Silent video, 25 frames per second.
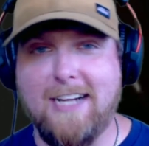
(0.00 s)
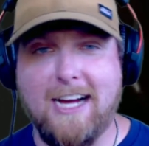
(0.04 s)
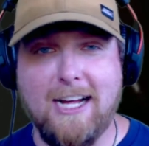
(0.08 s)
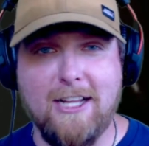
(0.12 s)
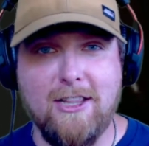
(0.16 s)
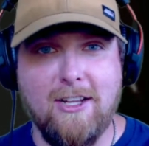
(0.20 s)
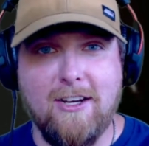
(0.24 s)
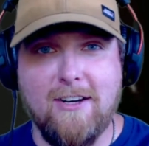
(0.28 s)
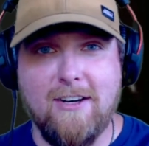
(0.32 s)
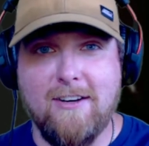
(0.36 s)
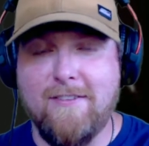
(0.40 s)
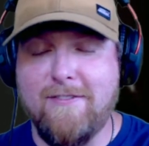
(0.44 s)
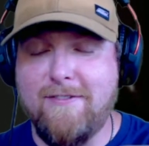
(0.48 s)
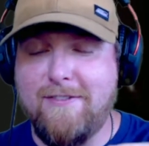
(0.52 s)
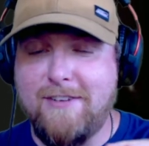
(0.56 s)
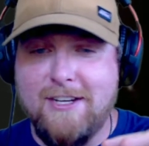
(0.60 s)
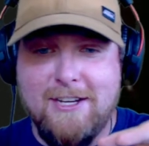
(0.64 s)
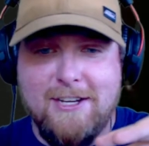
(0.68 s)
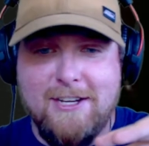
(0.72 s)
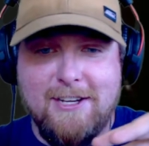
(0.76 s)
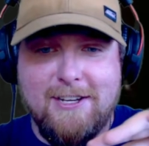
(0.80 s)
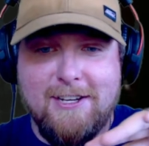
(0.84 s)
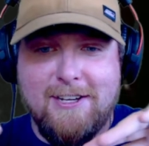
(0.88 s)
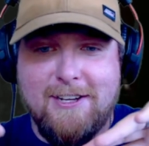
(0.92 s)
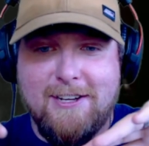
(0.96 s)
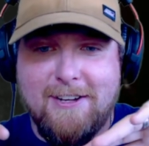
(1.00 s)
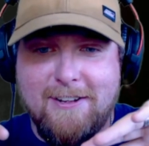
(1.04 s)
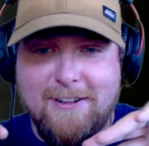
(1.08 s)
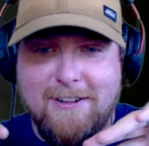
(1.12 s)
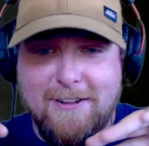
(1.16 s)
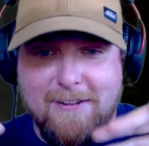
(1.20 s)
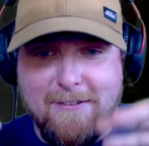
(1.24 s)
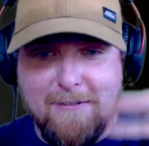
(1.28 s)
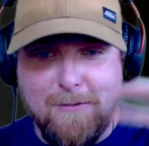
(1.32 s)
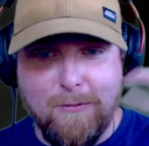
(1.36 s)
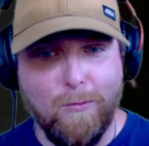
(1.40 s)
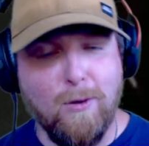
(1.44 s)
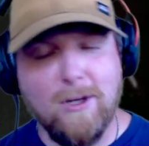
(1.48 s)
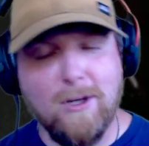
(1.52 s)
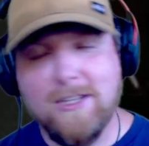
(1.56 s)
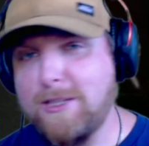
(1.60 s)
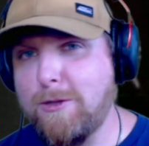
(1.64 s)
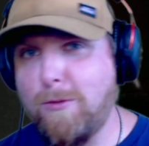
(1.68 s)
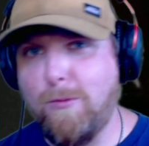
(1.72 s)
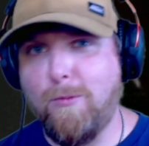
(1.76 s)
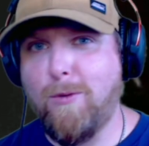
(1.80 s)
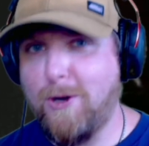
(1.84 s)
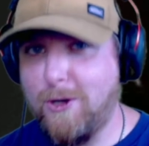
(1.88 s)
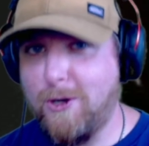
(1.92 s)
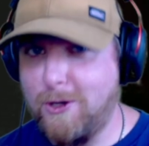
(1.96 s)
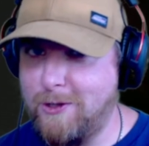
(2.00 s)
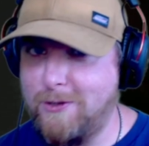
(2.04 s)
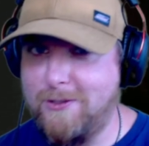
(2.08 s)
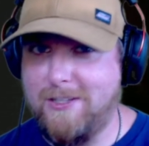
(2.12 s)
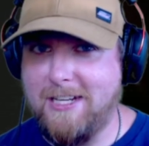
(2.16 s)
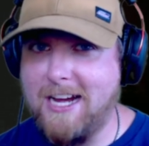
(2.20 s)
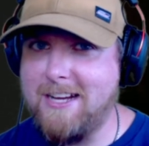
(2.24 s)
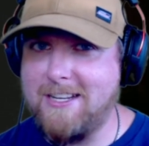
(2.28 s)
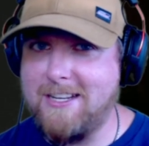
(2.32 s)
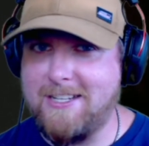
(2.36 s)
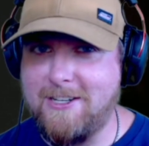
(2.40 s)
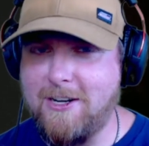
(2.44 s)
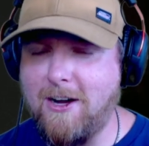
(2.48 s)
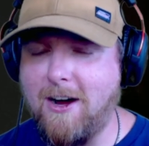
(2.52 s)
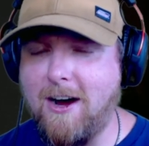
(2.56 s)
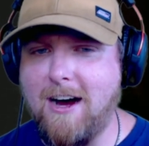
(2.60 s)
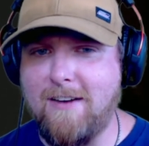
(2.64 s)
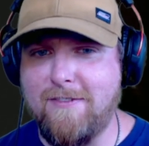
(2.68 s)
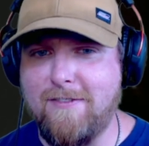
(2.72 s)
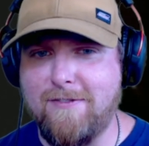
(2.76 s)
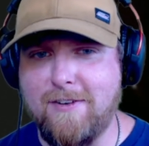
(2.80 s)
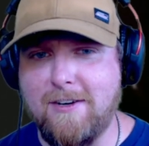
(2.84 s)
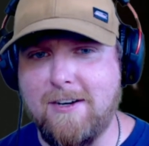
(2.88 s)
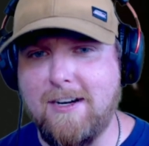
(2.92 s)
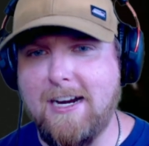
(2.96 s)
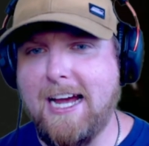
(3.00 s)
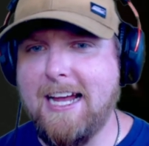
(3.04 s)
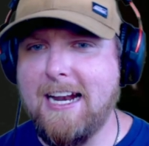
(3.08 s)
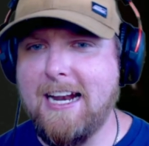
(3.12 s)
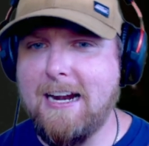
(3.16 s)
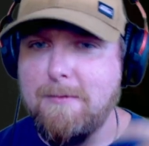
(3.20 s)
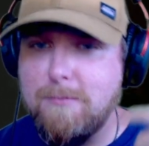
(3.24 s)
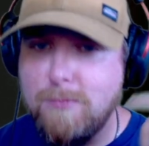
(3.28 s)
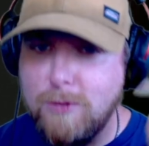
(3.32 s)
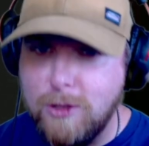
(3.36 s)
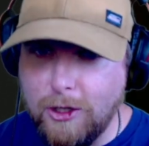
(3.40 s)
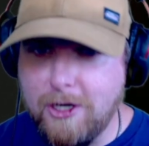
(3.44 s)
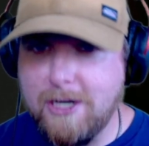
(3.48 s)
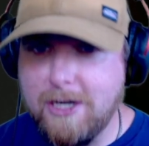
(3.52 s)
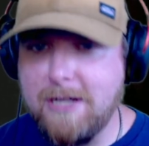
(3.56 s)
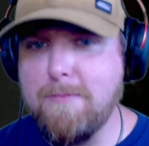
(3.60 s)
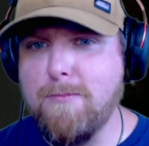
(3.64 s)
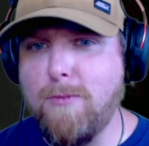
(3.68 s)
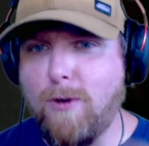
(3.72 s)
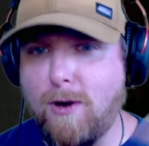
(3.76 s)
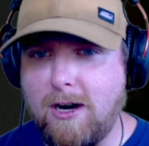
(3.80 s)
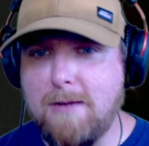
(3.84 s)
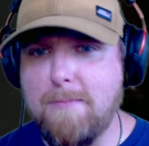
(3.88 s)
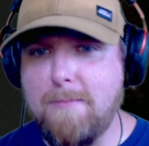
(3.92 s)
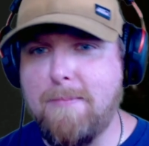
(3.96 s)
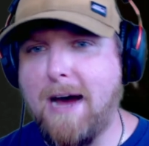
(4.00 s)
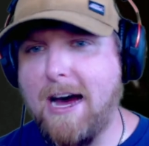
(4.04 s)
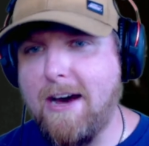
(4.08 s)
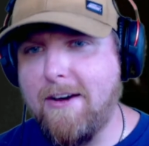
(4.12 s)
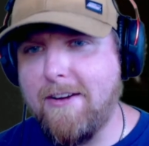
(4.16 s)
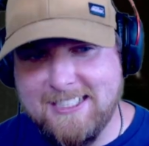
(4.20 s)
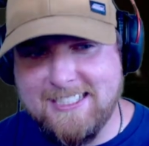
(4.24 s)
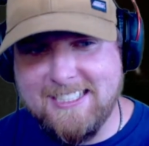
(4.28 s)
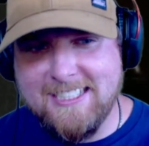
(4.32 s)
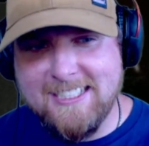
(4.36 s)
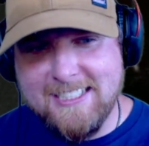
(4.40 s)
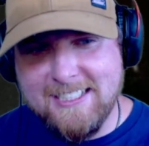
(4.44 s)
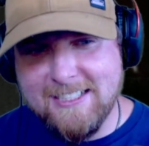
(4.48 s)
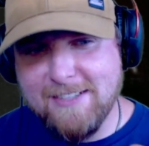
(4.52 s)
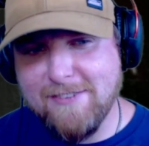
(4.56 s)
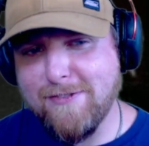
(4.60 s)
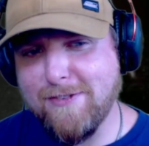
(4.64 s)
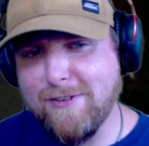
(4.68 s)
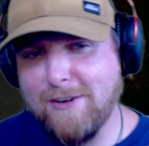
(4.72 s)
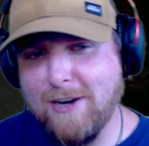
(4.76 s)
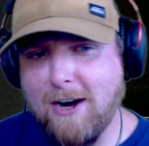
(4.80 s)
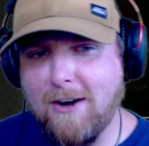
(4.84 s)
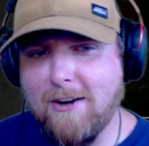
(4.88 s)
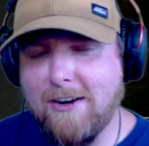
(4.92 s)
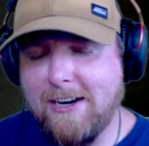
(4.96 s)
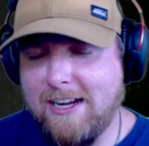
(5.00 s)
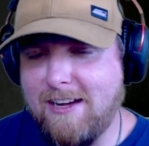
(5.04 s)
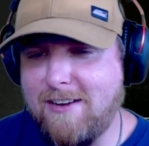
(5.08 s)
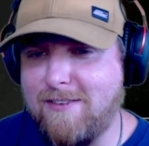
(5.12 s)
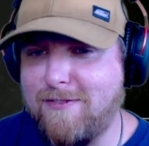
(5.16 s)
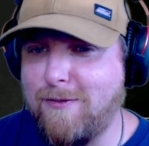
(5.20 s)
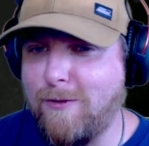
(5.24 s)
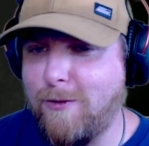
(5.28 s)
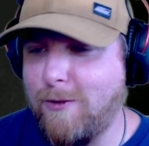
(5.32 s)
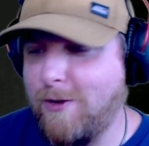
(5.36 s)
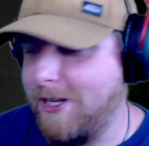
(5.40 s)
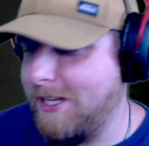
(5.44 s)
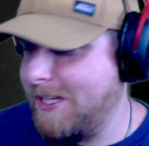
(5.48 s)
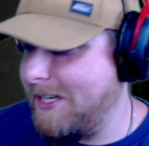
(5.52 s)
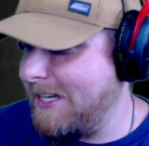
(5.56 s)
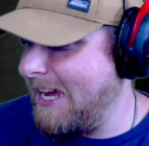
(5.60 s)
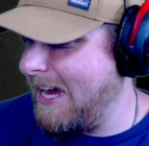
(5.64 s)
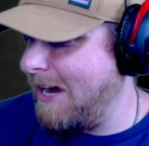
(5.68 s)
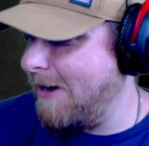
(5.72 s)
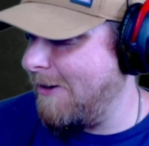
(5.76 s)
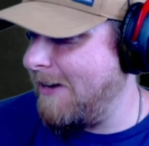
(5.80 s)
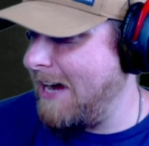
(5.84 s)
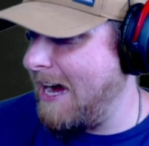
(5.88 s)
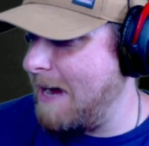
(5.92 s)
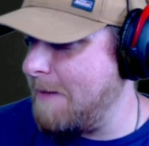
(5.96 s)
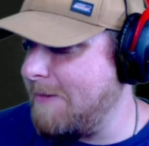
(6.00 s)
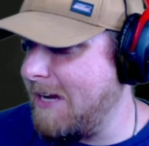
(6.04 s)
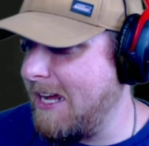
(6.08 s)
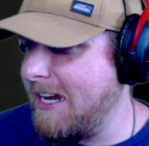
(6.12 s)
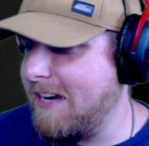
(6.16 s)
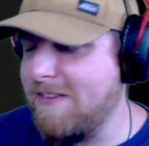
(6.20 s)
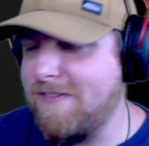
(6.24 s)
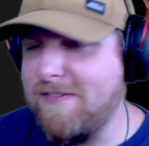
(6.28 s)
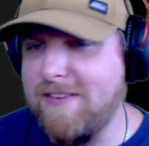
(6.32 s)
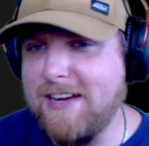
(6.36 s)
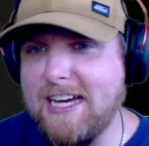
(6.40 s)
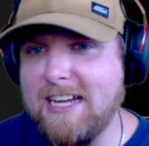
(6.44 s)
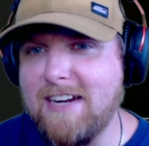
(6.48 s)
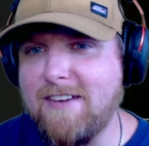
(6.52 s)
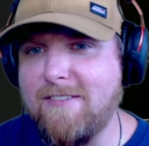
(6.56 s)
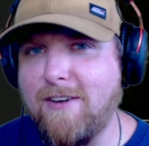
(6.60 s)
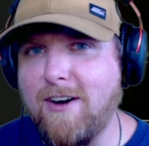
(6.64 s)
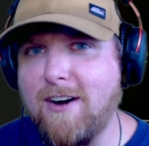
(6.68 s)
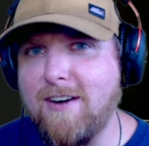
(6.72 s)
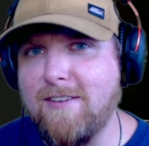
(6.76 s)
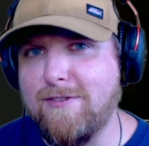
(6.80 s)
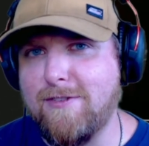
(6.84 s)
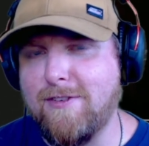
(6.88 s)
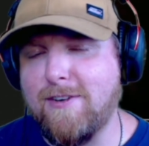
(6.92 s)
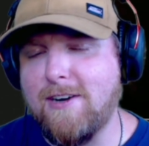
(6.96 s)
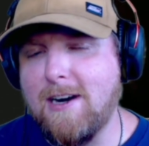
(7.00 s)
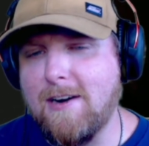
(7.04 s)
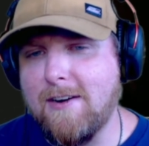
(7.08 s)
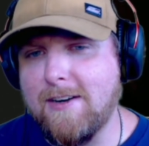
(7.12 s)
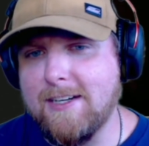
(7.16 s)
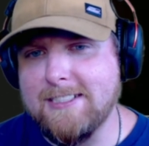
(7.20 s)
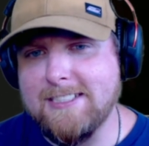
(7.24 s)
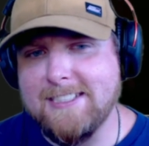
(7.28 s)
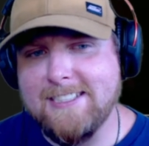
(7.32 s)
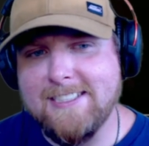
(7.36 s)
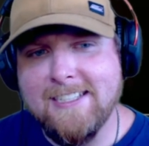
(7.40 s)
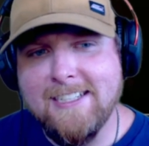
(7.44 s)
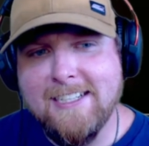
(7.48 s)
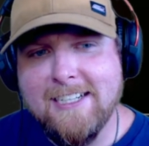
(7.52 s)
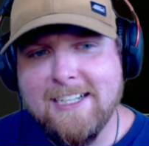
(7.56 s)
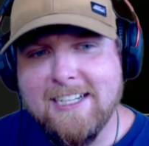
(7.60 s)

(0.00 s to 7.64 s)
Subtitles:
I love what the world has to offer, and I'm learning more about it. This is a Ferrari F40. Now, I'm not a fan of all Ferraris.